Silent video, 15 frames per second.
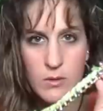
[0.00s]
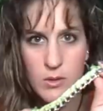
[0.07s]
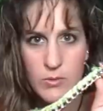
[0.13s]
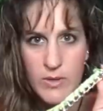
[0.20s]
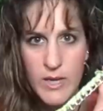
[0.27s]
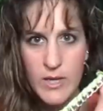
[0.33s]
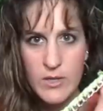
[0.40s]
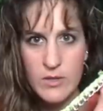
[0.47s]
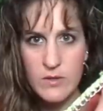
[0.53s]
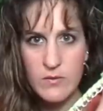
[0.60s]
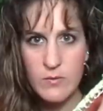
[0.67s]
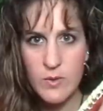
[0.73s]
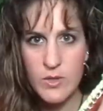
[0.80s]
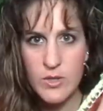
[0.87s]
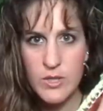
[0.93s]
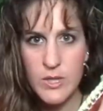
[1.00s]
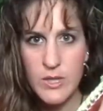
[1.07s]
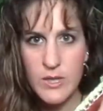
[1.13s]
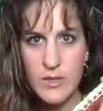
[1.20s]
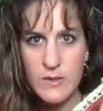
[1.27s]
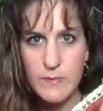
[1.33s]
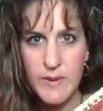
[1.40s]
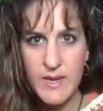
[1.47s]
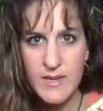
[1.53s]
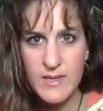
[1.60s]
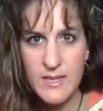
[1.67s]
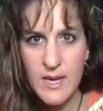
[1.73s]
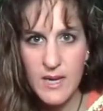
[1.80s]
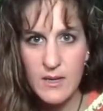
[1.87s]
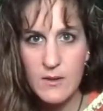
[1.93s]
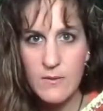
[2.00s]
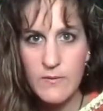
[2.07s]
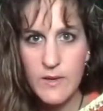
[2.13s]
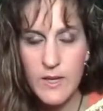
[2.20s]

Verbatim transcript: location of where she is based out of,